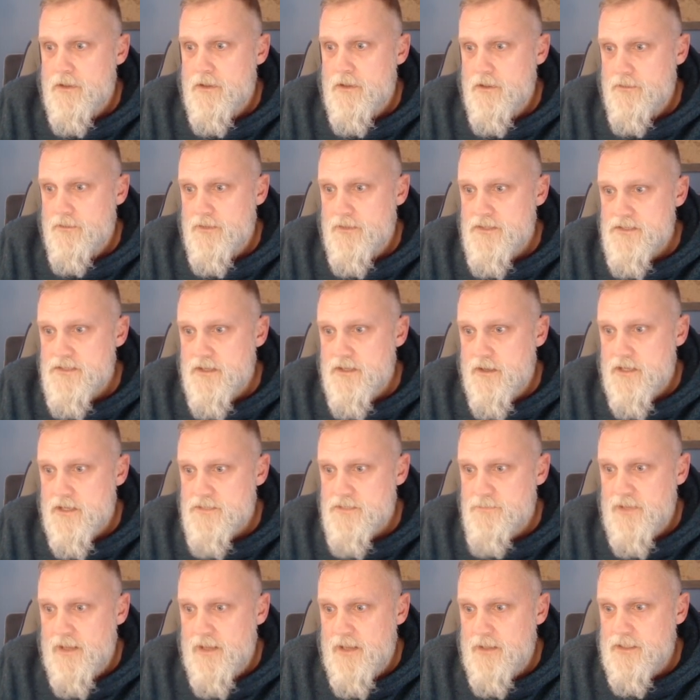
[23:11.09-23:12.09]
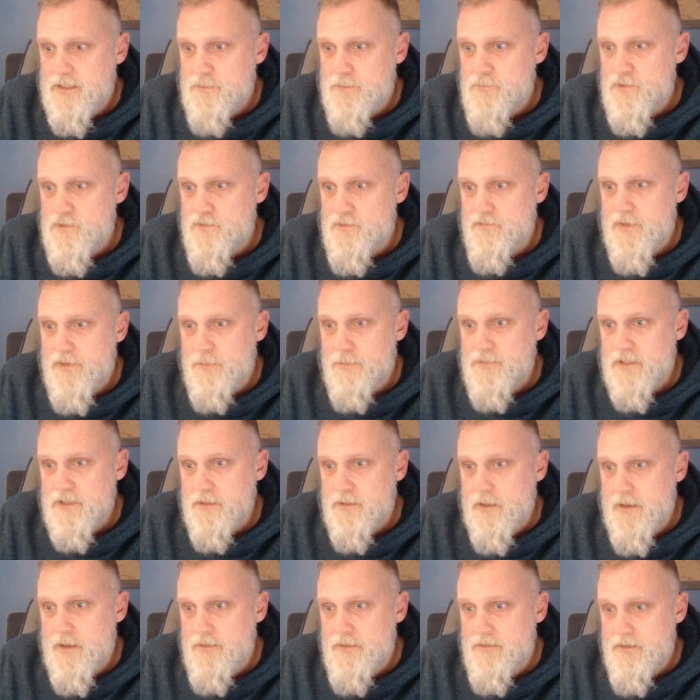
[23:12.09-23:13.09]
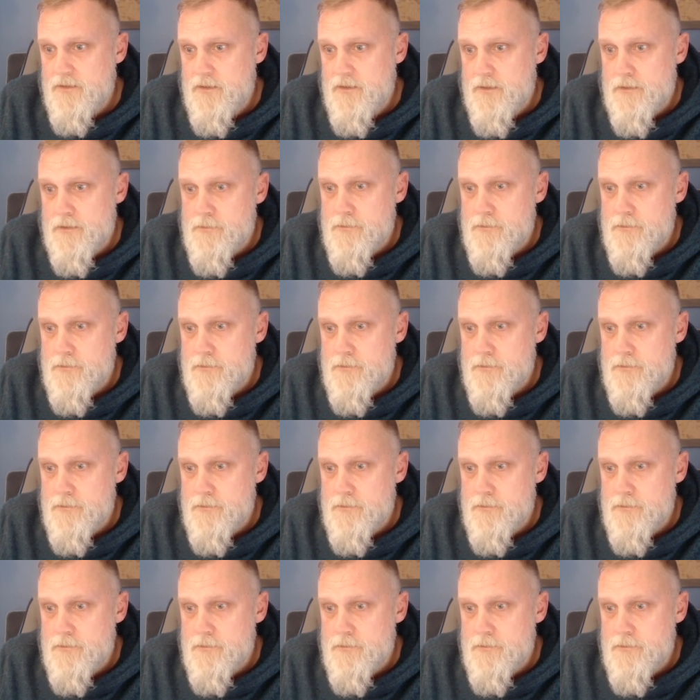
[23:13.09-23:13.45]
These guys began to move up the line to here.